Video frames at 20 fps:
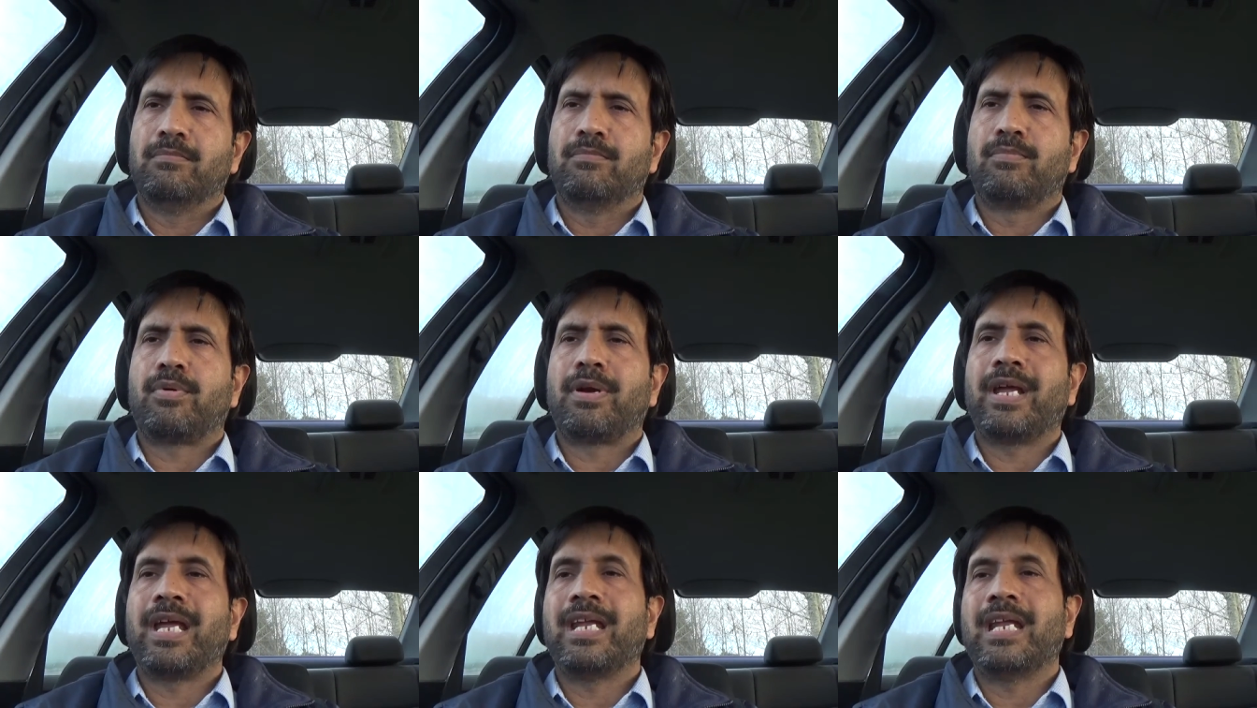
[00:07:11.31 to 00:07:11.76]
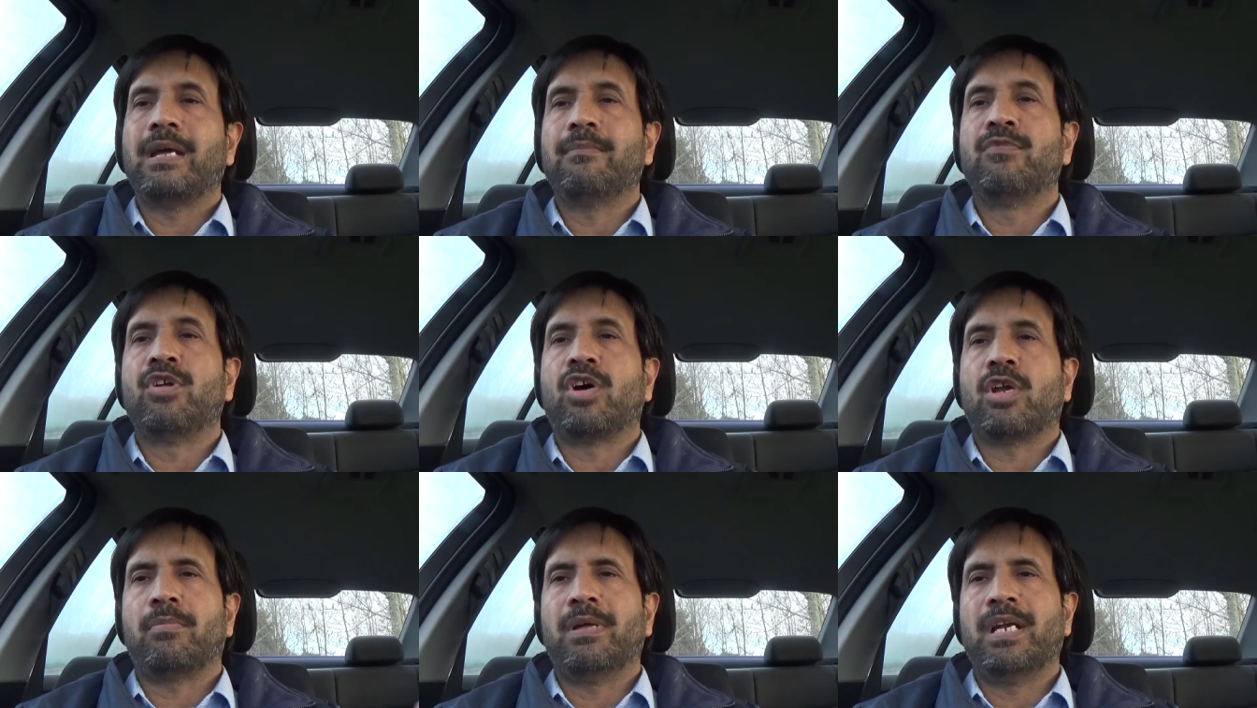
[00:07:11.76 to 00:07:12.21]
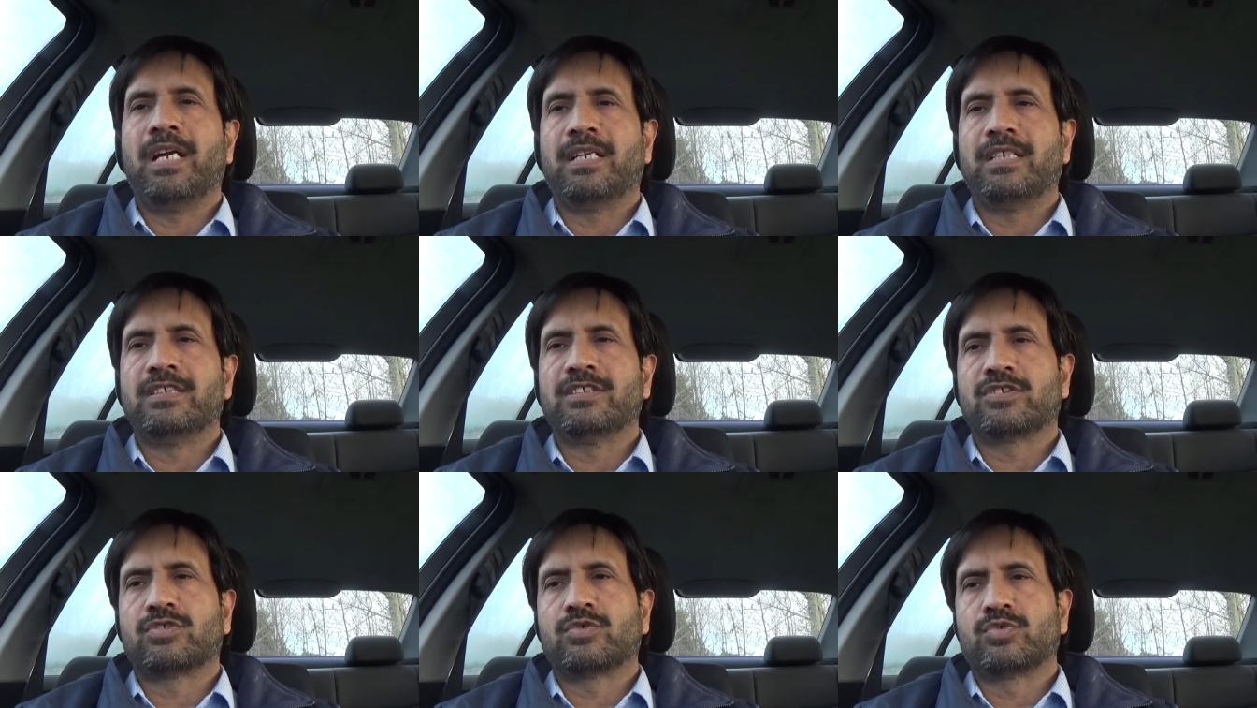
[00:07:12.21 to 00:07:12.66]
brain
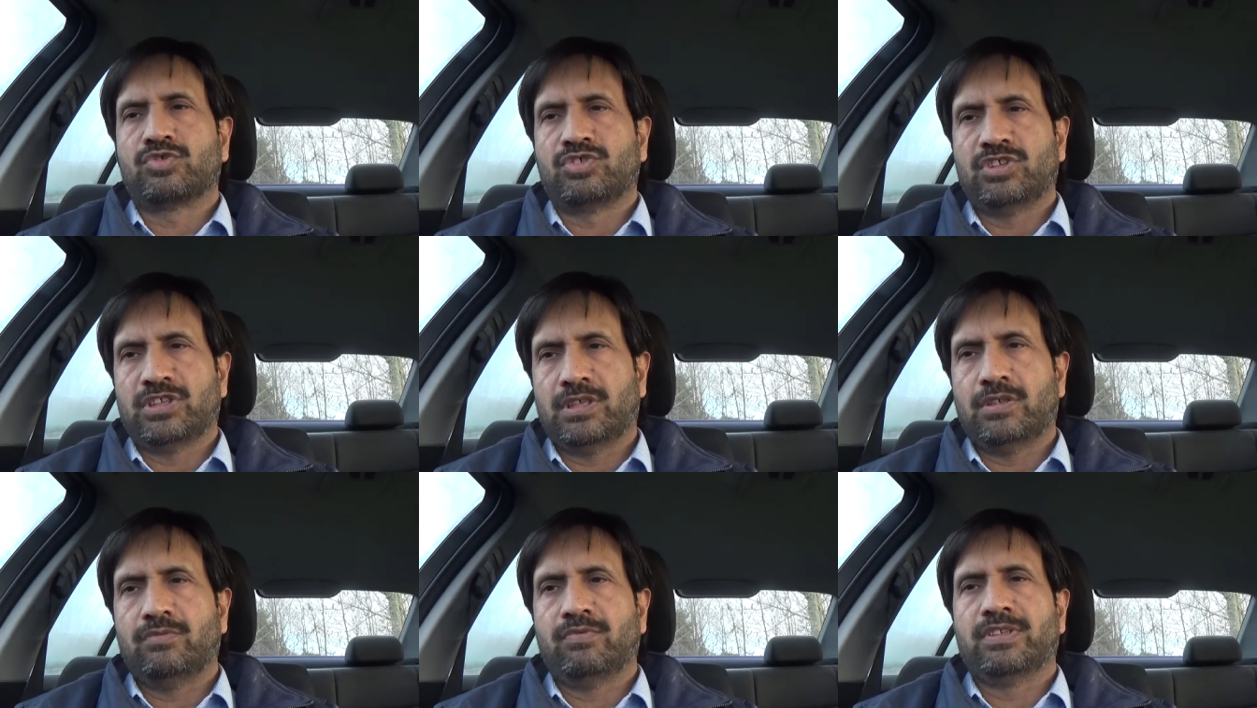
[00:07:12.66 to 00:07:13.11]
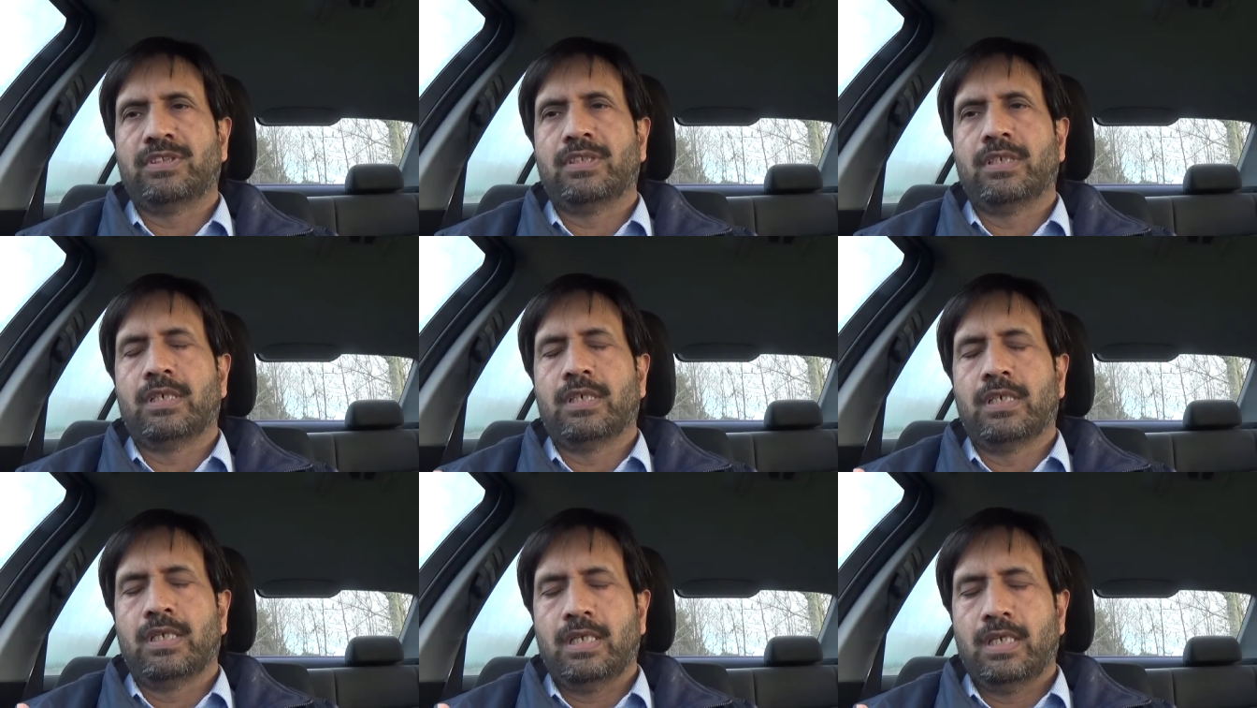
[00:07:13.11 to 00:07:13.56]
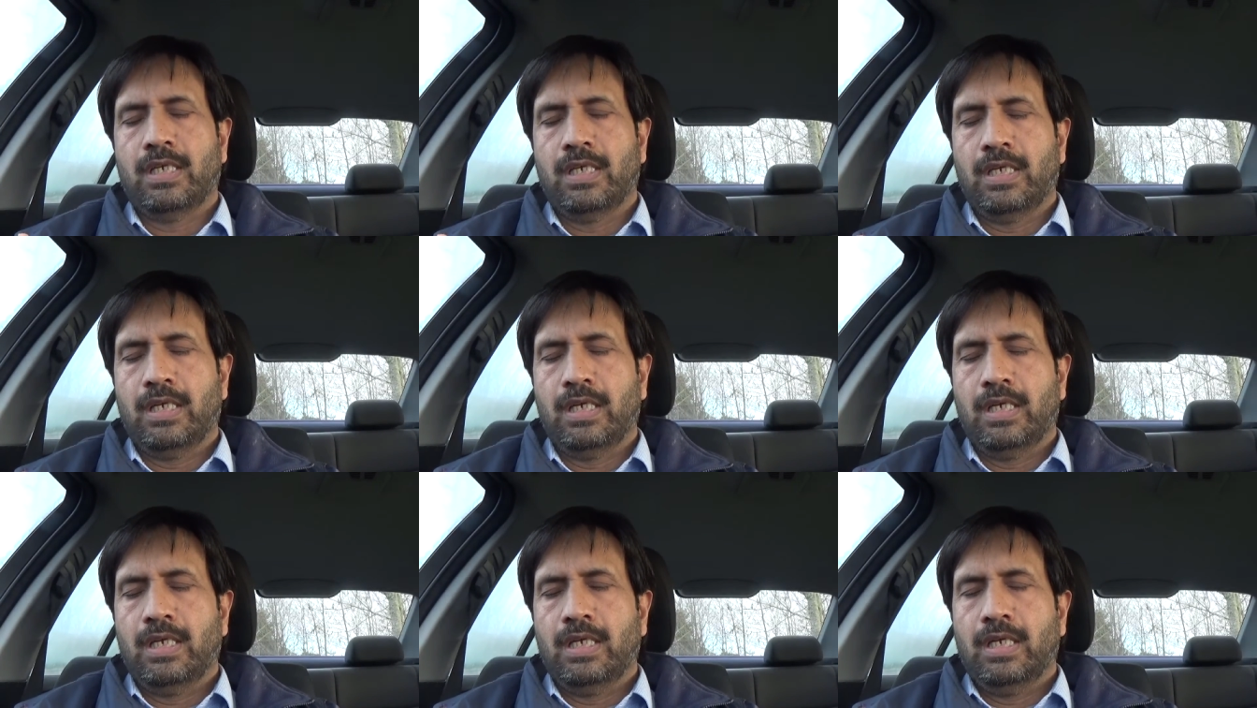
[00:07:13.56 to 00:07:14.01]
abnormalities associated with the
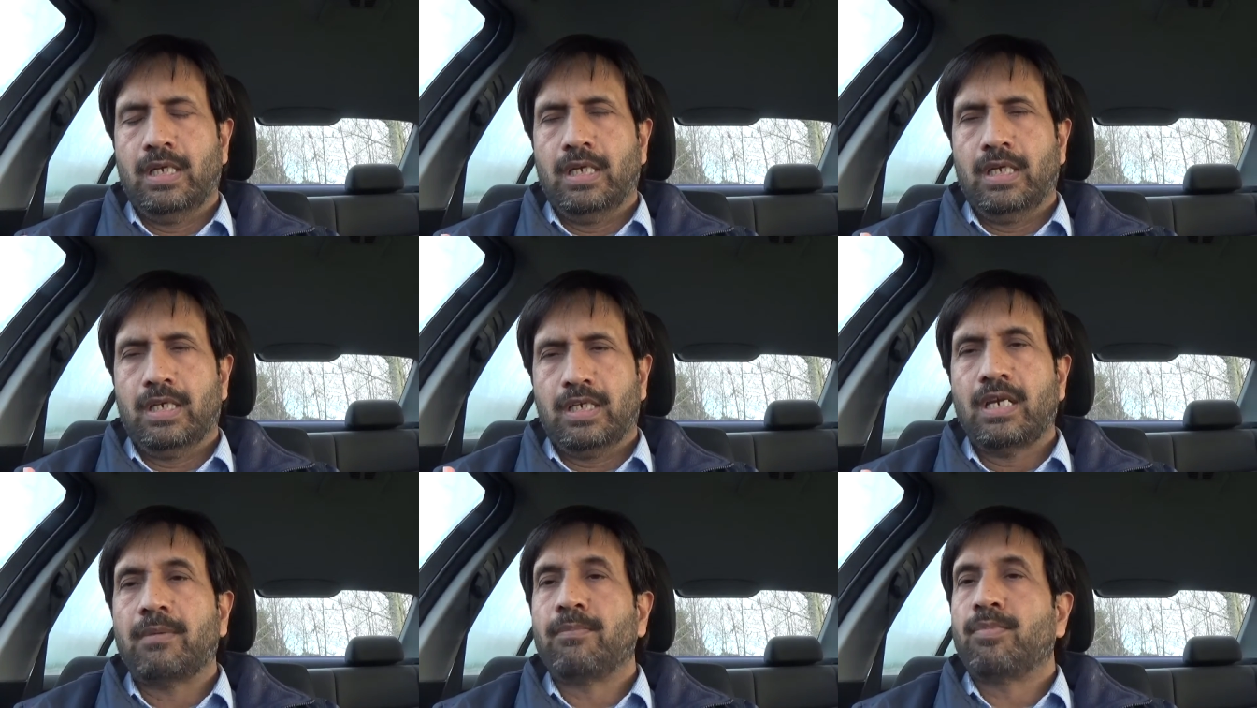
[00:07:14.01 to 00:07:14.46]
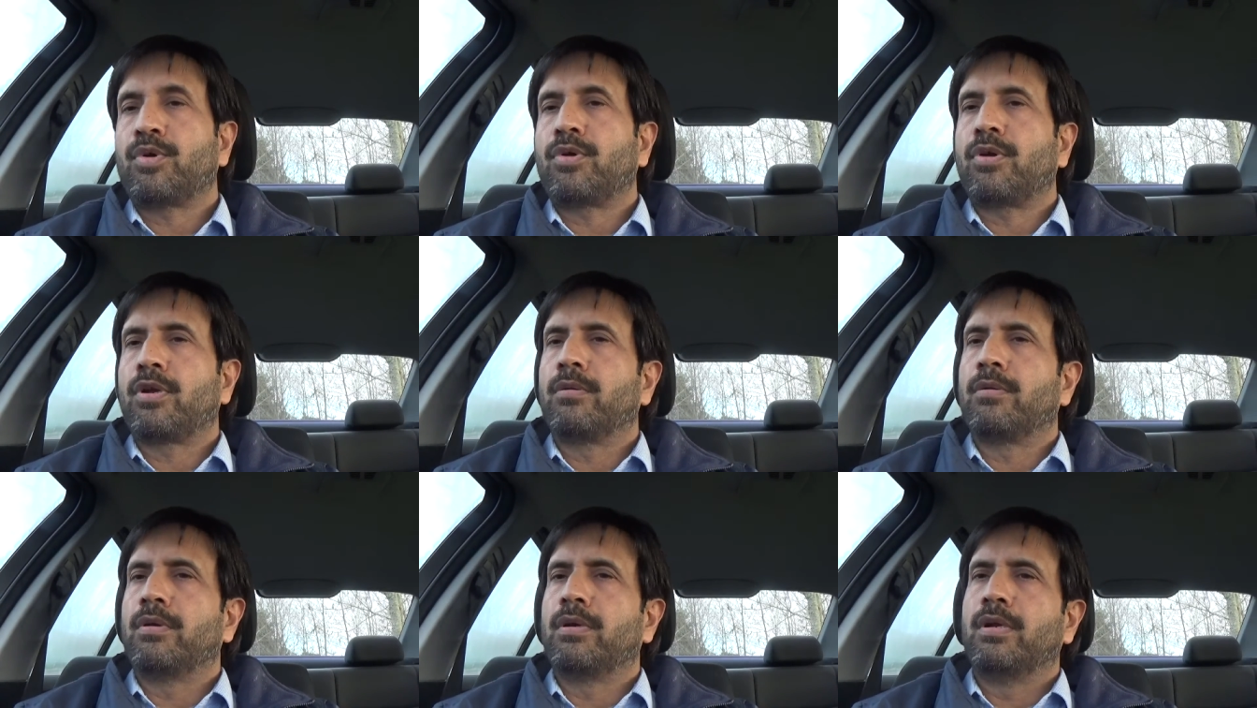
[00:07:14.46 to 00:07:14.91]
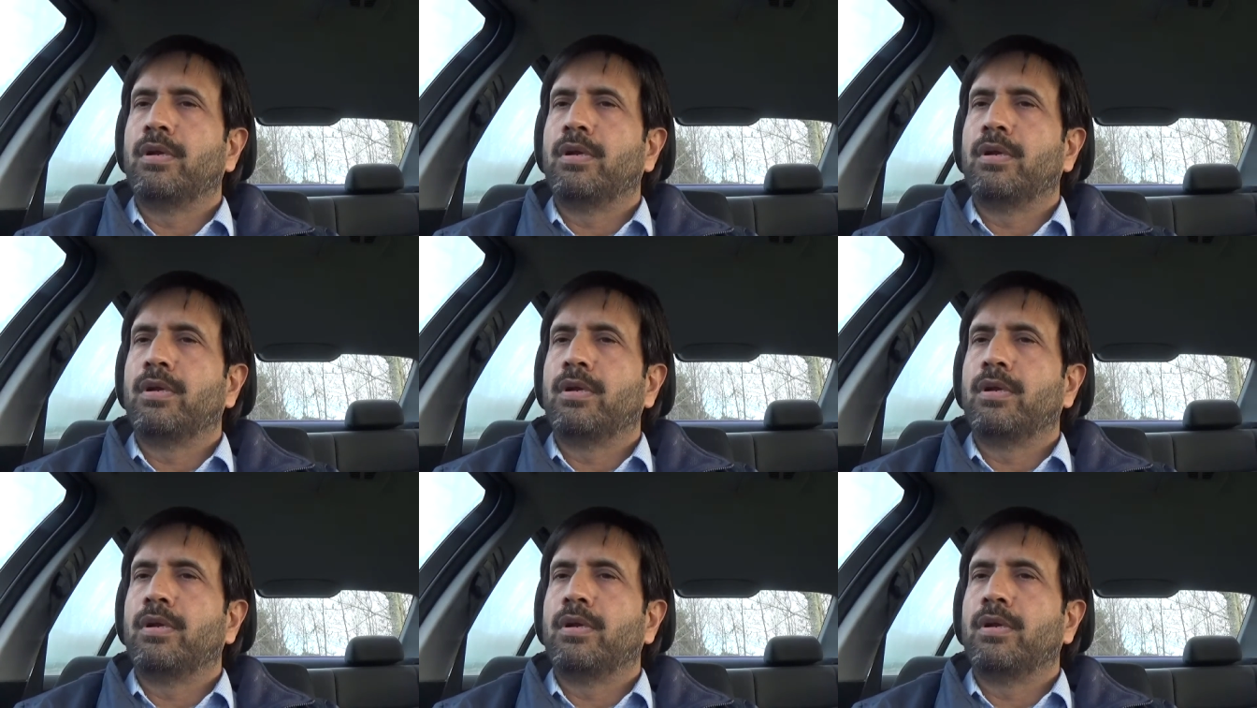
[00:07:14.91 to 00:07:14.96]
temporal